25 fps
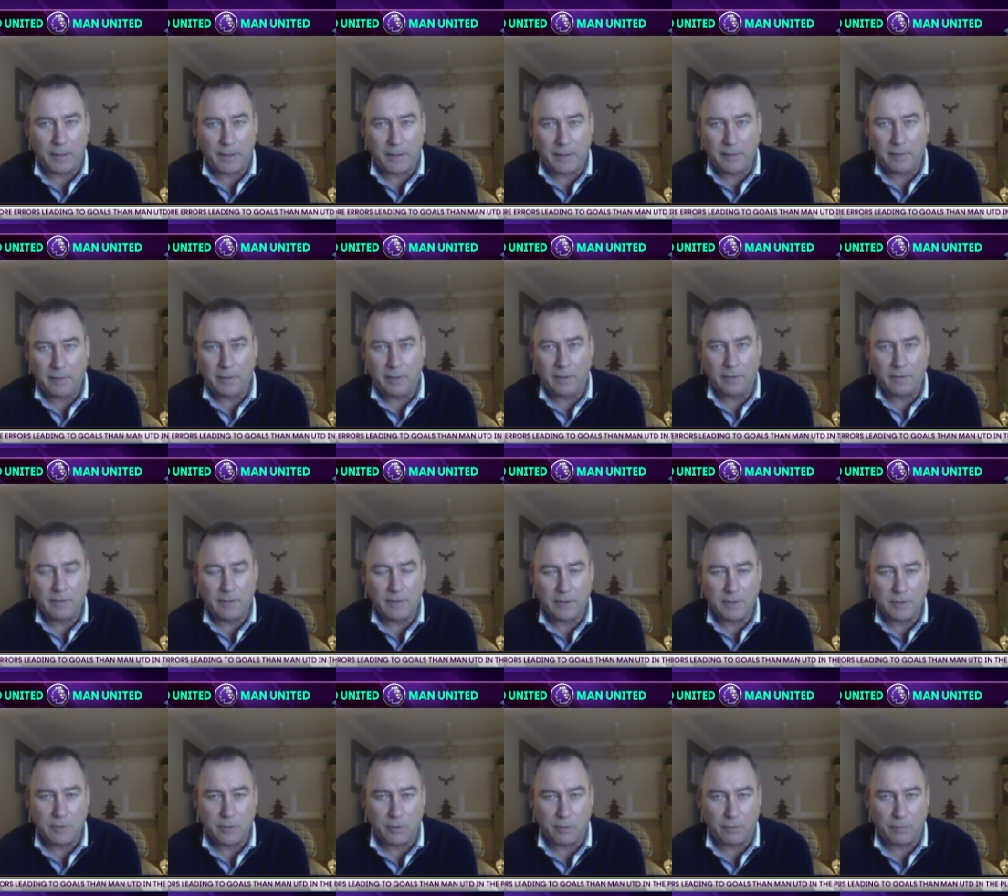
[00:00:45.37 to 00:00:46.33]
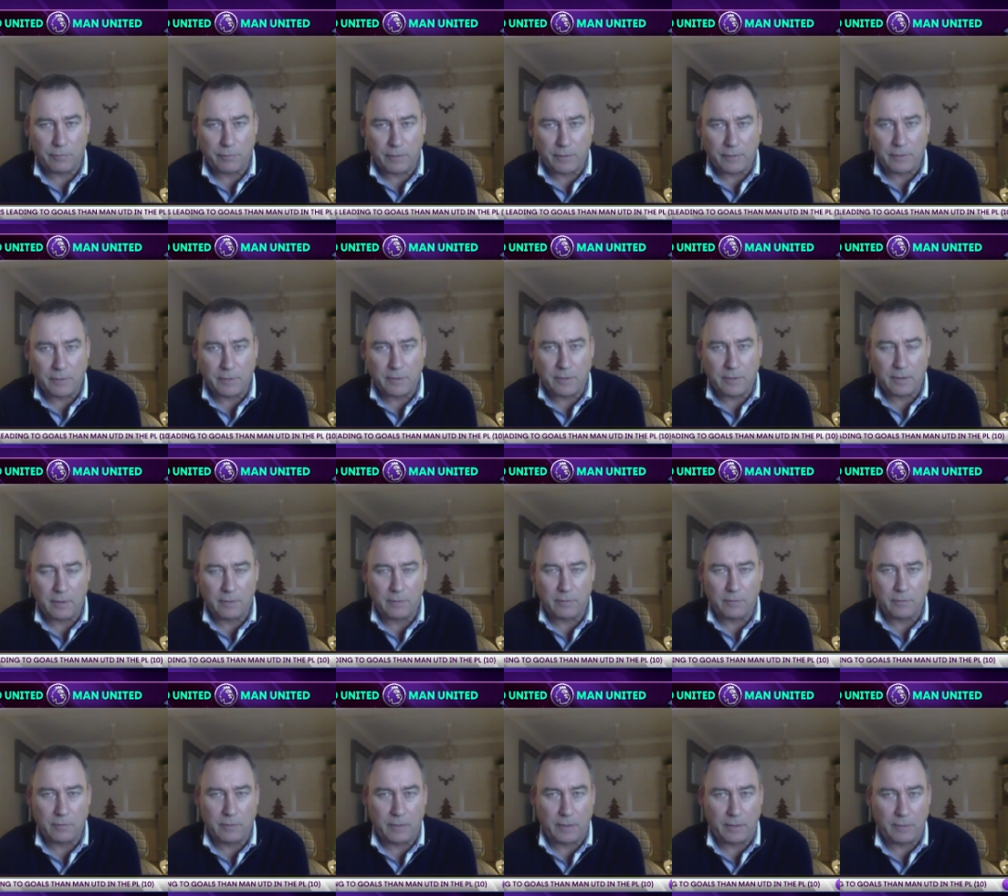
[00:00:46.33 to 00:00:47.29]
He's not afraid to
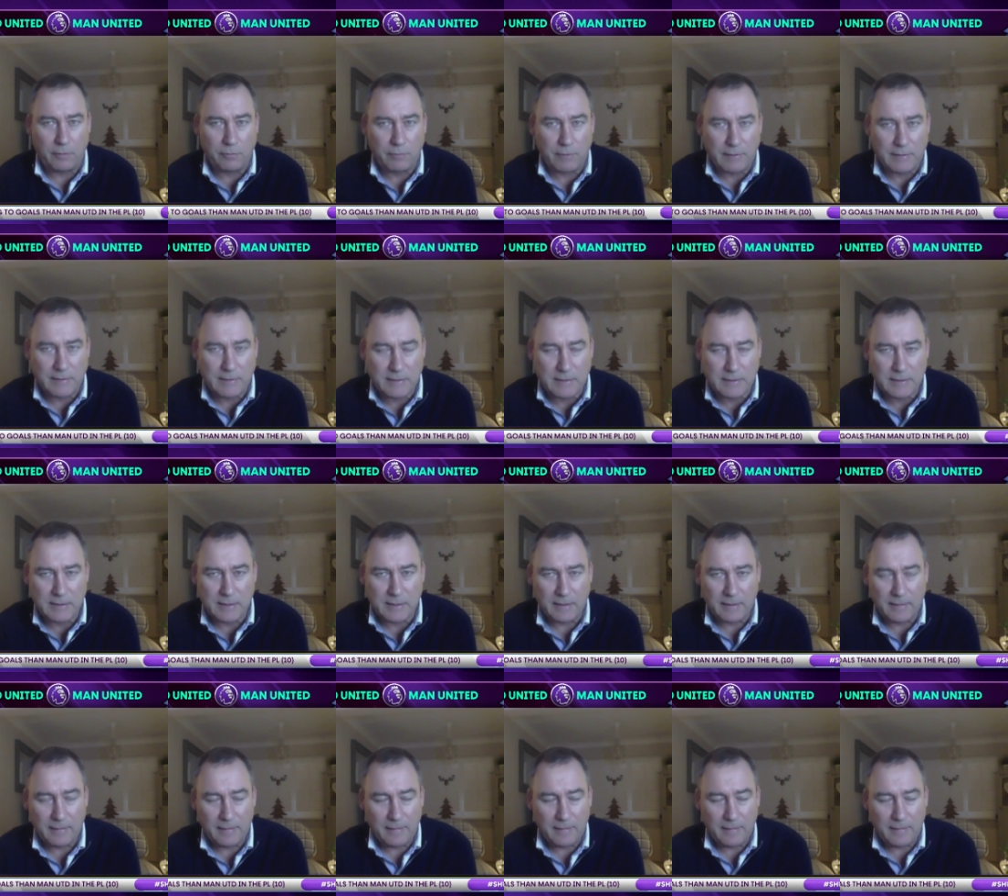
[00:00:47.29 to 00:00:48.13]
take risks.